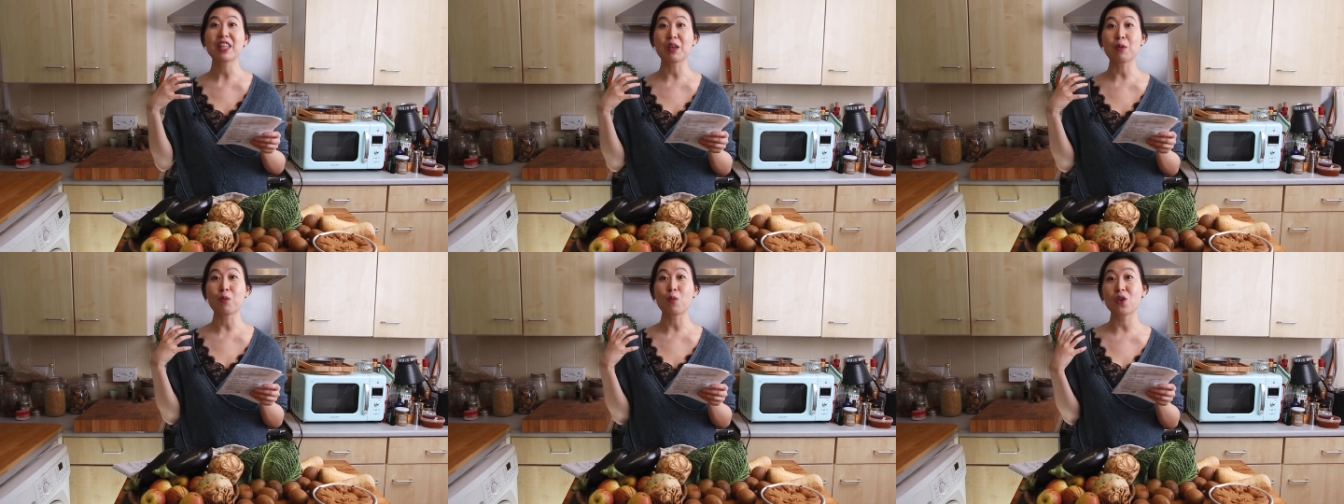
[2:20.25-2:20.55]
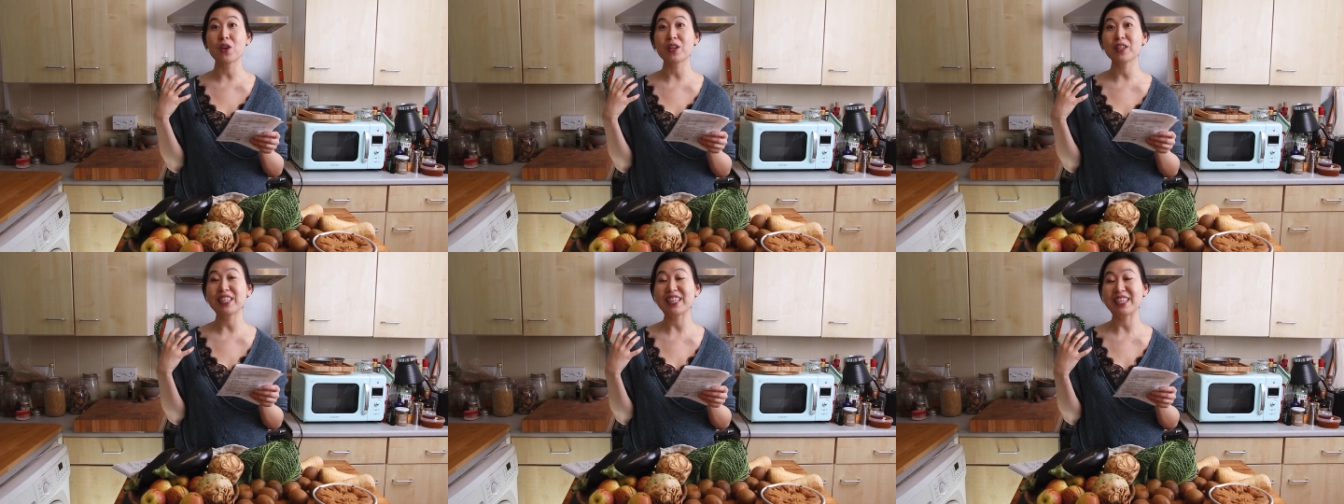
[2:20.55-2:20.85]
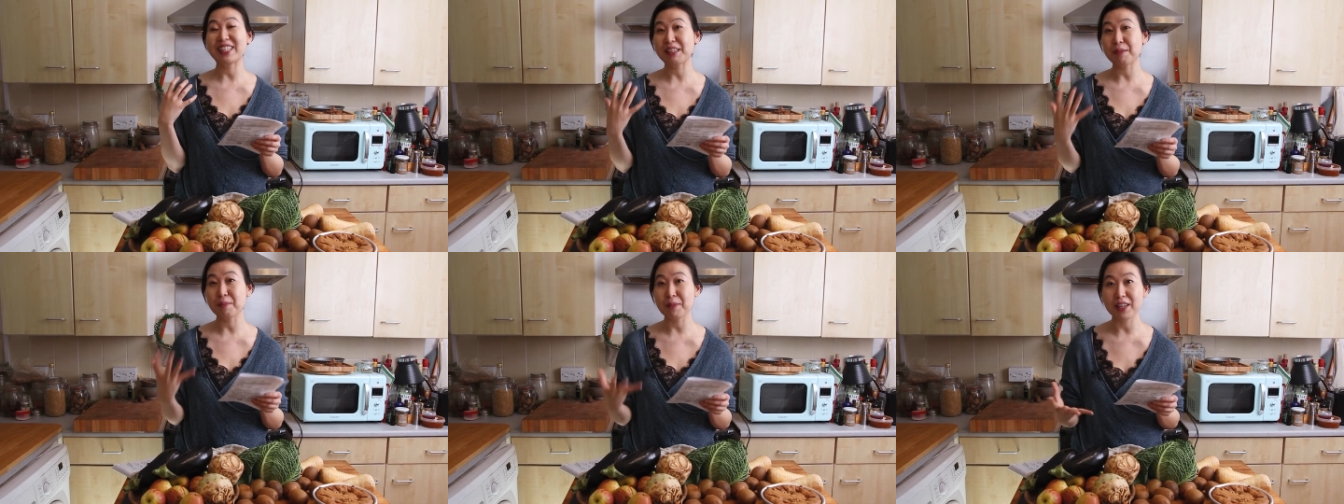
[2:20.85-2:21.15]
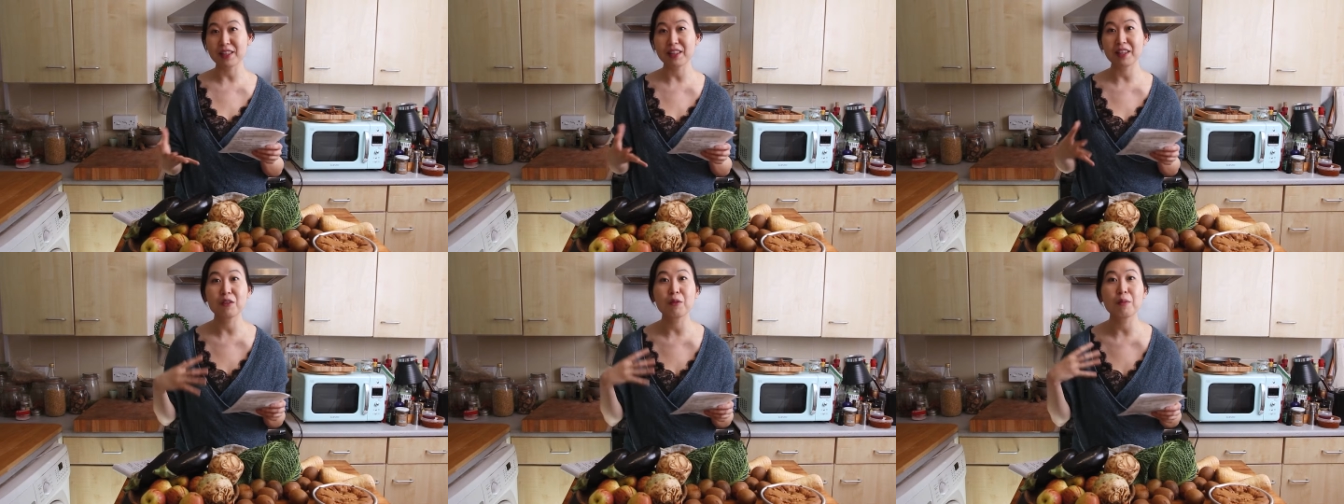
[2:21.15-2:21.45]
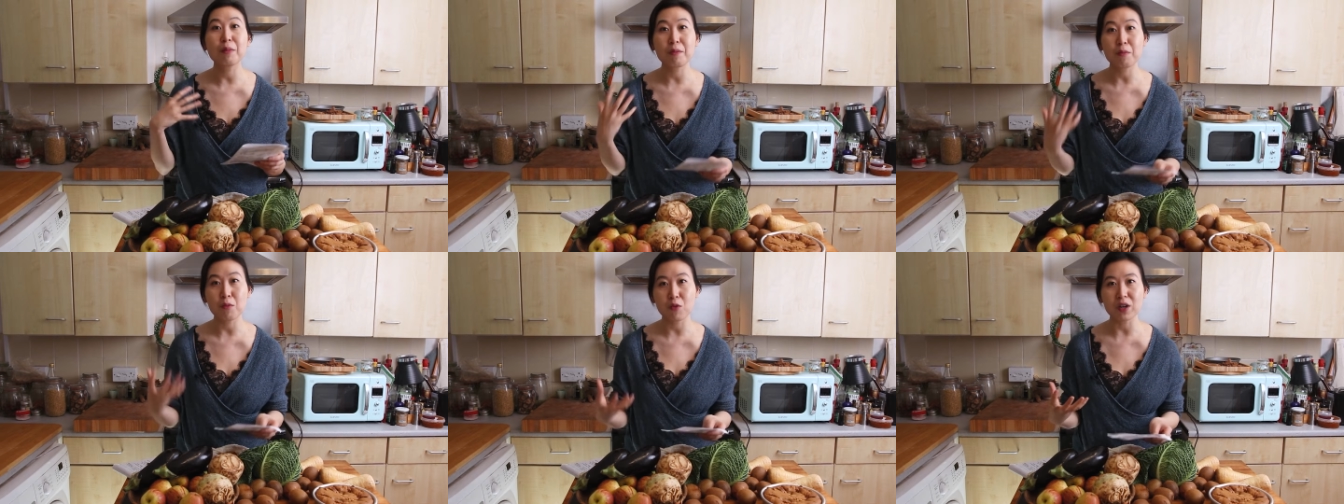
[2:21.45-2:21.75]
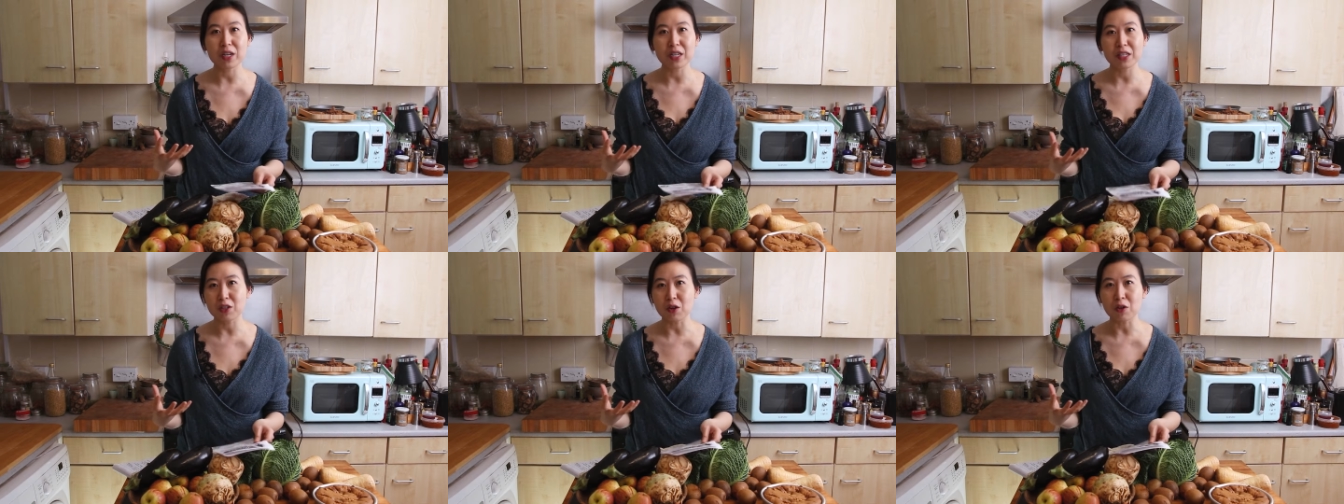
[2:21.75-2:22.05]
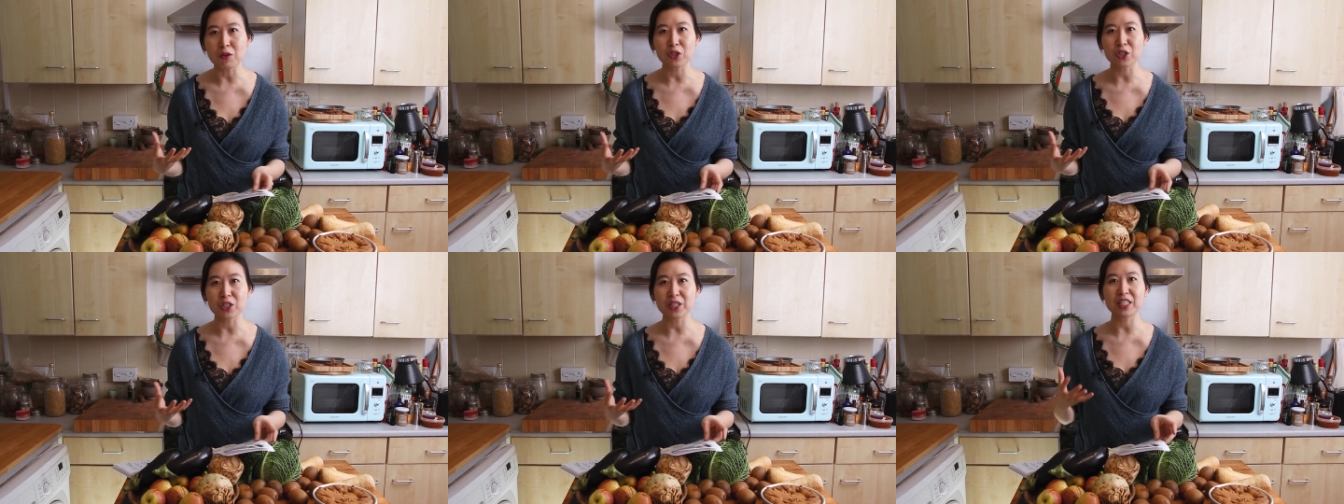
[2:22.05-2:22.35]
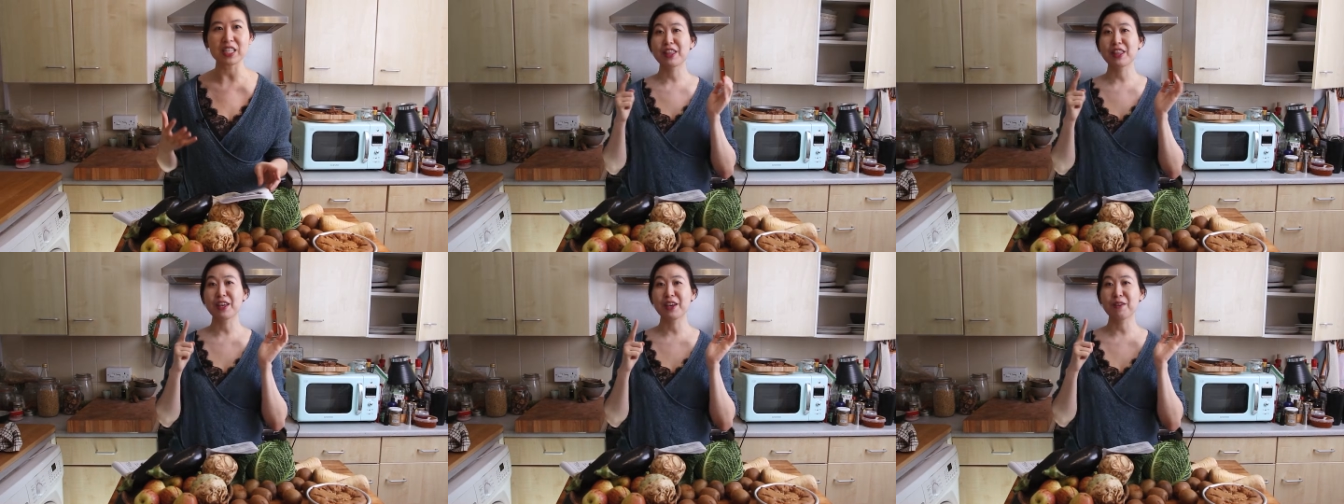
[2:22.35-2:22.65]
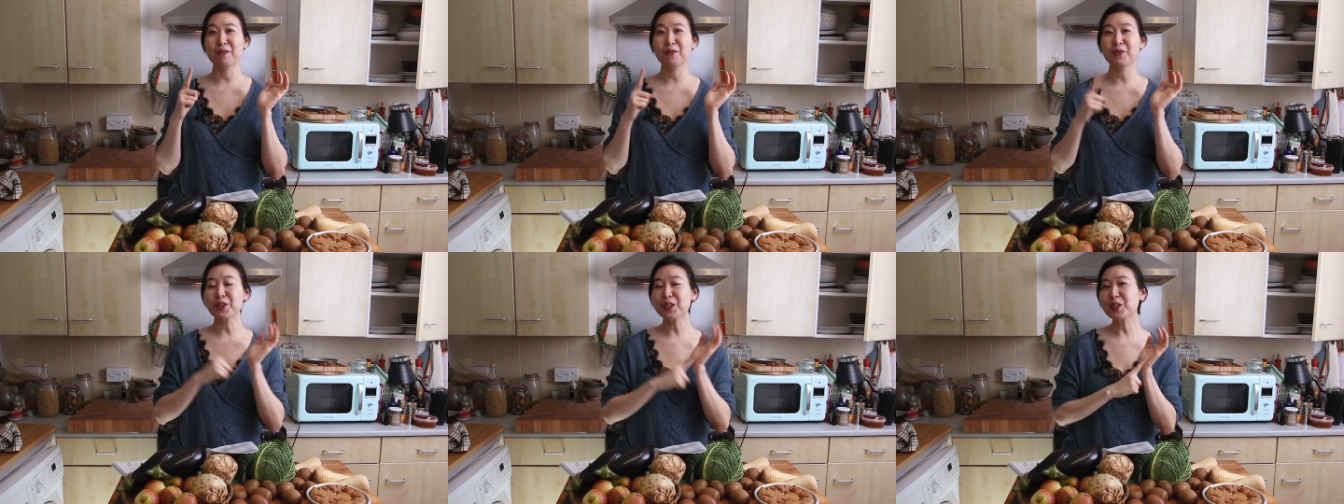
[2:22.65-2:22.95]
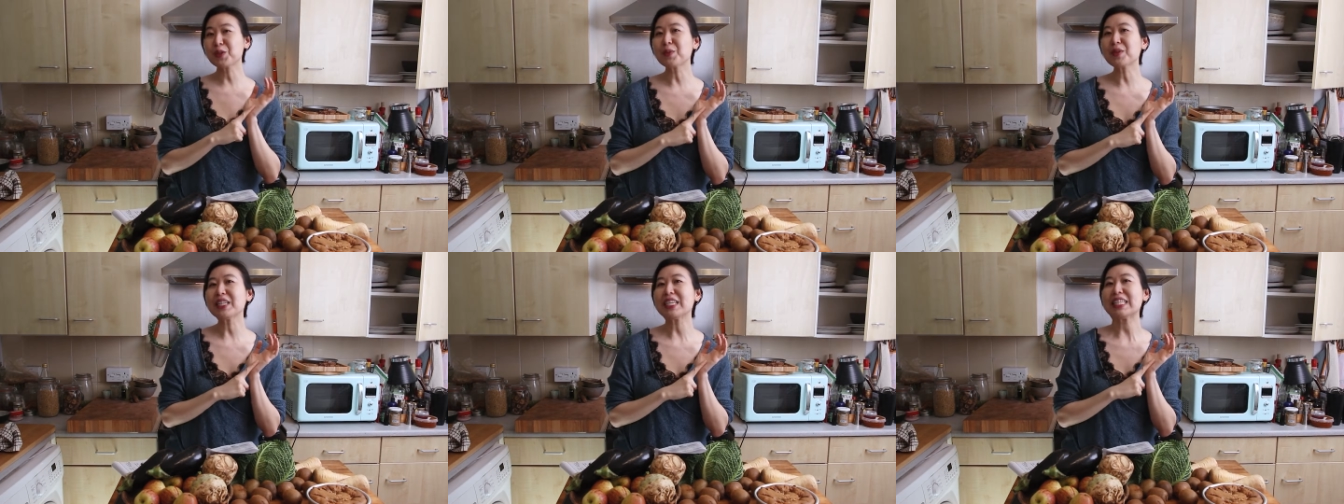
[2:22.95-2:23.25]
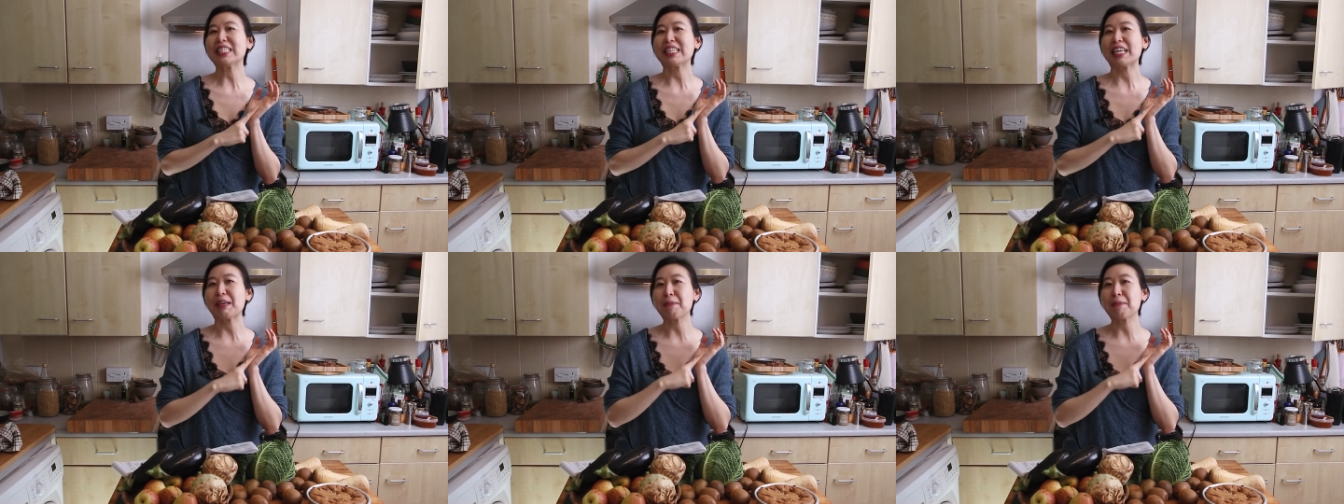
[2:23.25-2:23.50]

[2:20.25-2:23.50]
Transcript: They want it to be a little bit more indulgent. The first one is